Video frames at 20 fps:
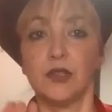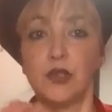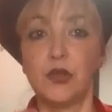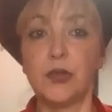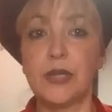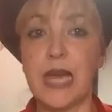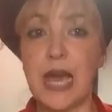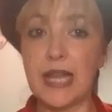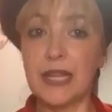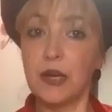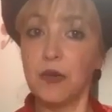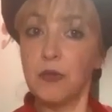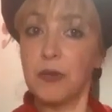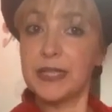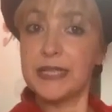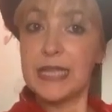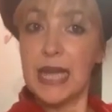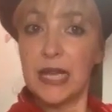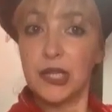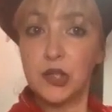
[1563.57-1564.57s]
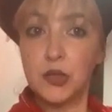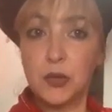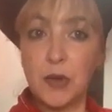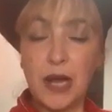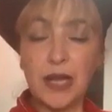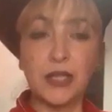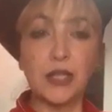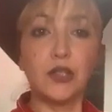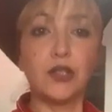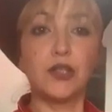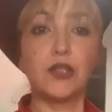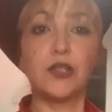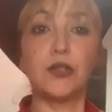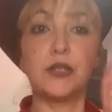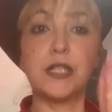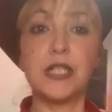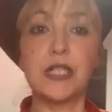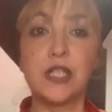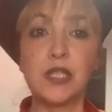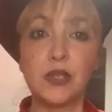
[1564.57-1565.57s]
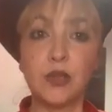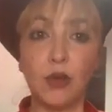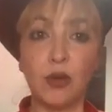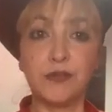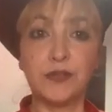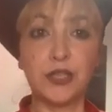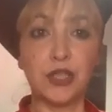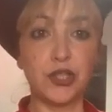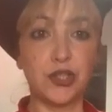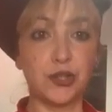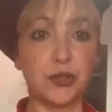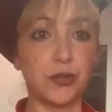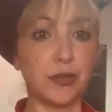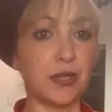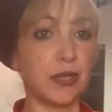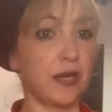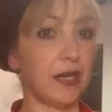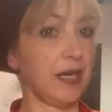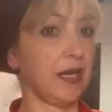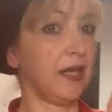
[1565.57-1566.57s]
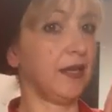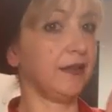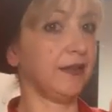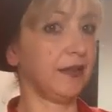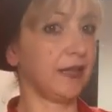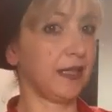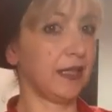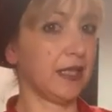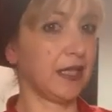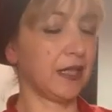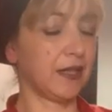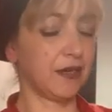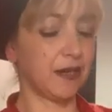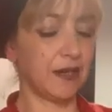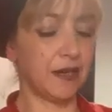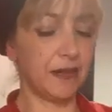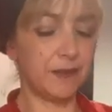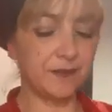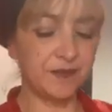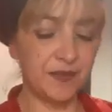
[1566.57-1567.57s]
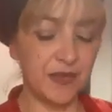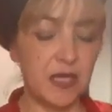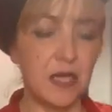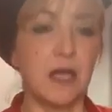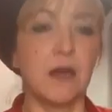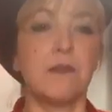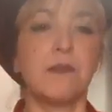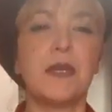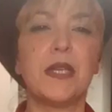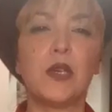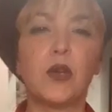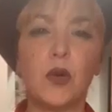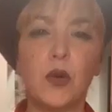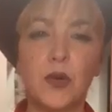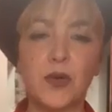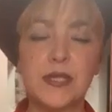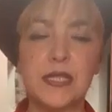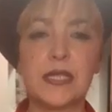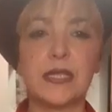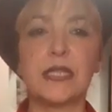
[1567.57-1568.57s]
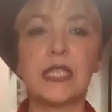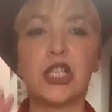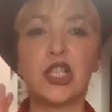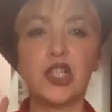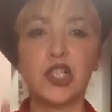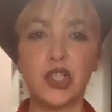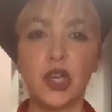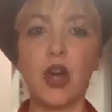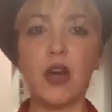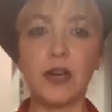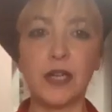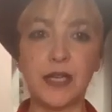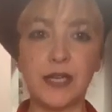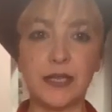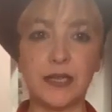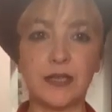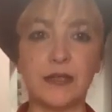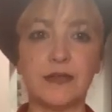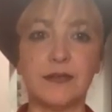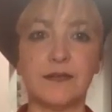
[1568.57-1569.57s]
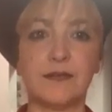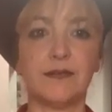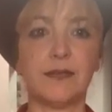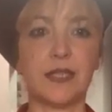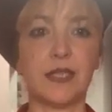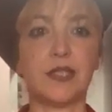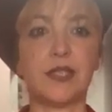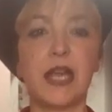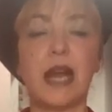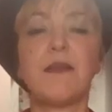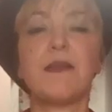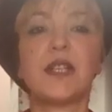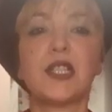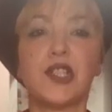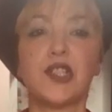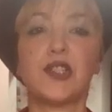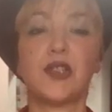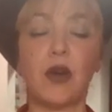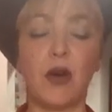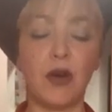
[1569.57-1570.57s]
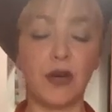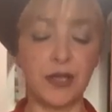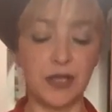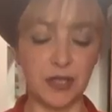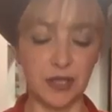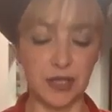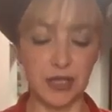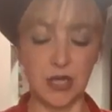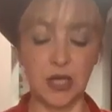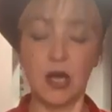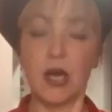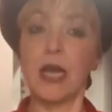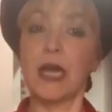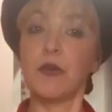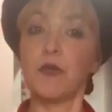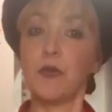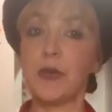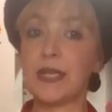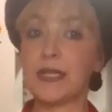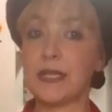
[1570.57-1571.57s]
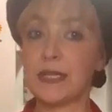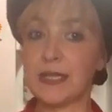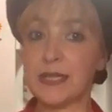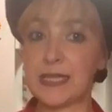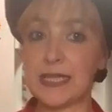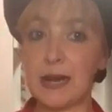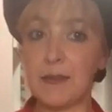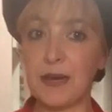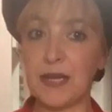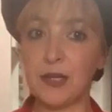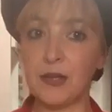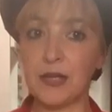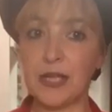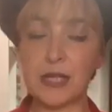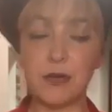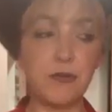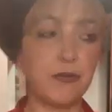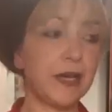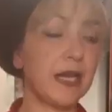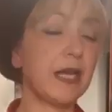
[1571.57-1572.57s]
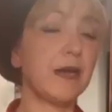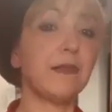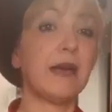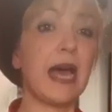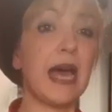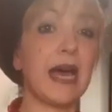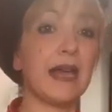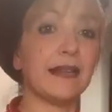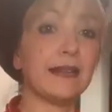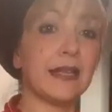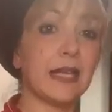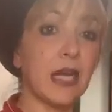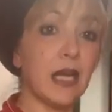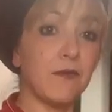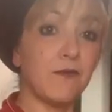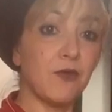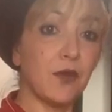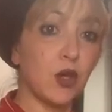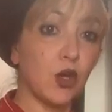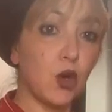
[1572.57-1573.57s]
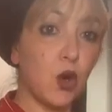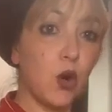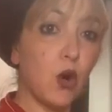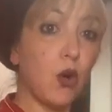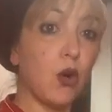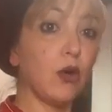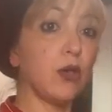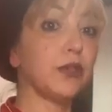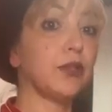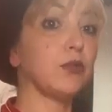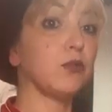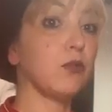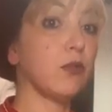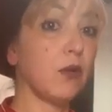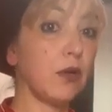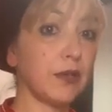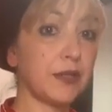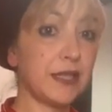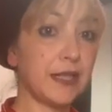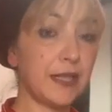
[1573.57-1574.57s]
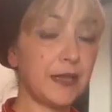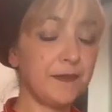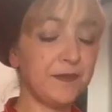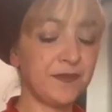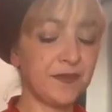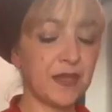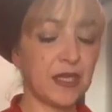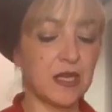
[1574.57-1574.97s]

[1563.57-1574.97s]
together with that one to dissolve the sugar and the liqueur, because the shock, the thermic shock with Zabaione cream and the cold water